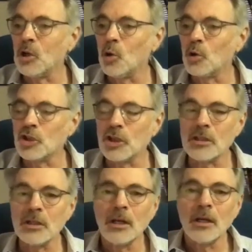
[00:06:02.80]
launch
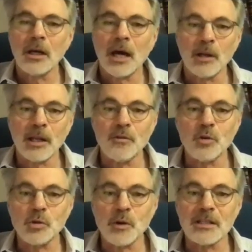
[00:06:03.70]
it, and I'm going to give you
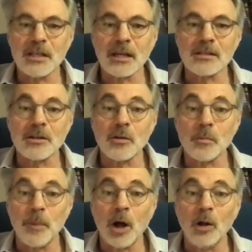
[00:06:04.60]
20 seconds to do
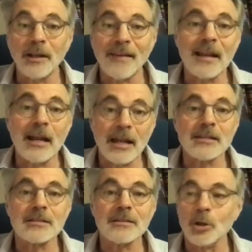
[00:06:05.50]
the poll, and then
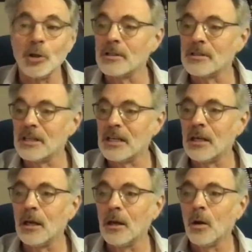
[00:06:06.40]
let's look and
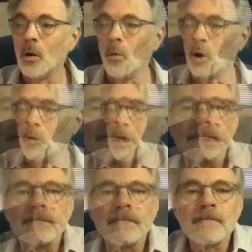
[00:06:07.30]
see what we get. So